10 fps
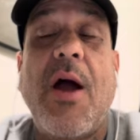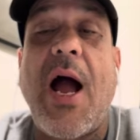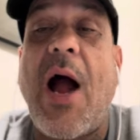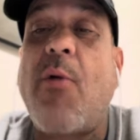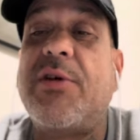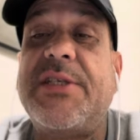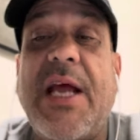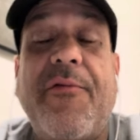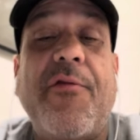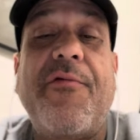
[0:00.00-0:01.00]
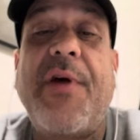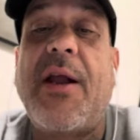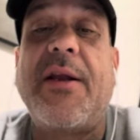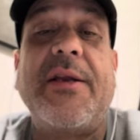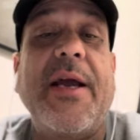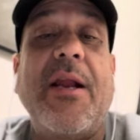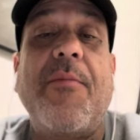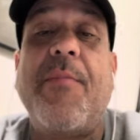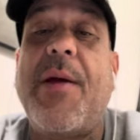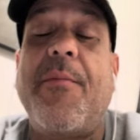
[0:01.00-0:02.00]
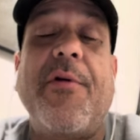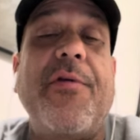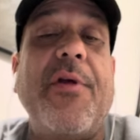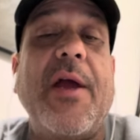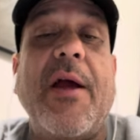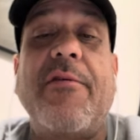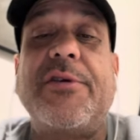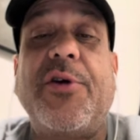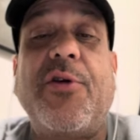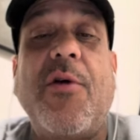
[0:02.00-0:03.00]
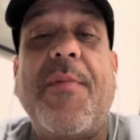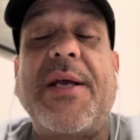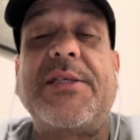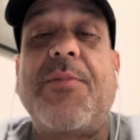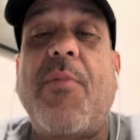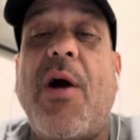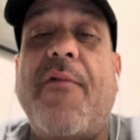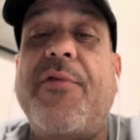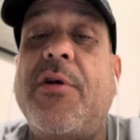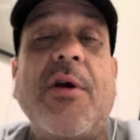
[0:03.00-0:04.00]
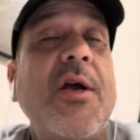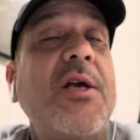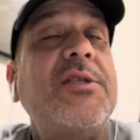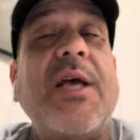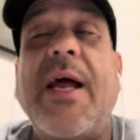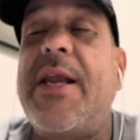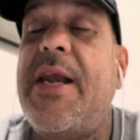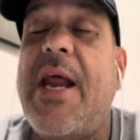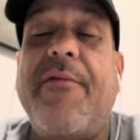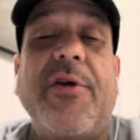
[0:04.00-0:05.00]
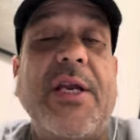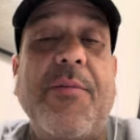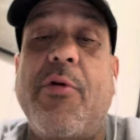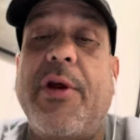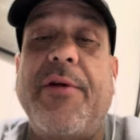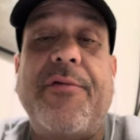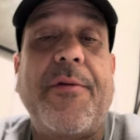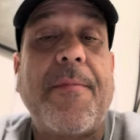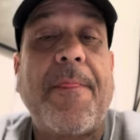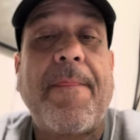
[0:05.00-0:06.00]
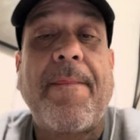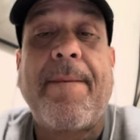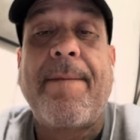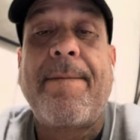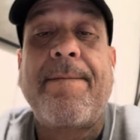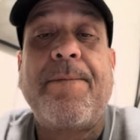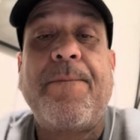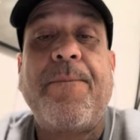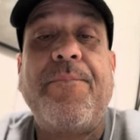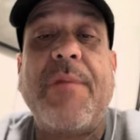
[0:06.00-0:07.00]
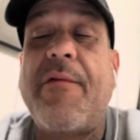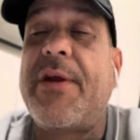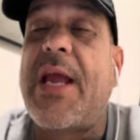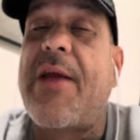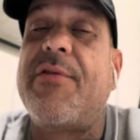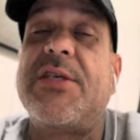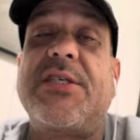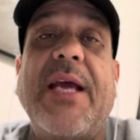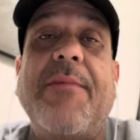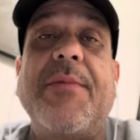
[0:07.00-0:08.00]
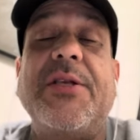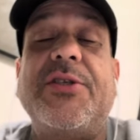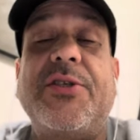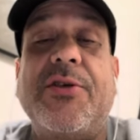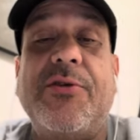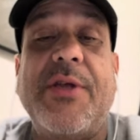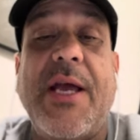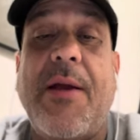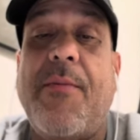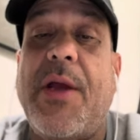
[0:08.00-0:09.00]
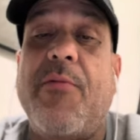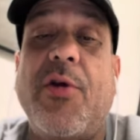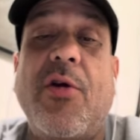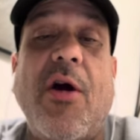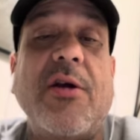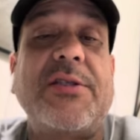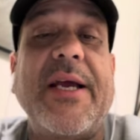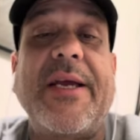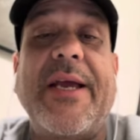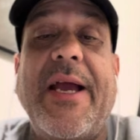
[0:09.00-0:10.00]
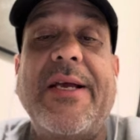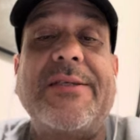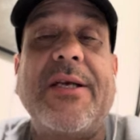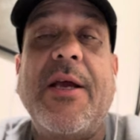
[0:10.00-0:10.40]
I was never validated a member of the Arizona Mexican Mafia, so I never debriefed. Never gave a statement to them in regards to that case.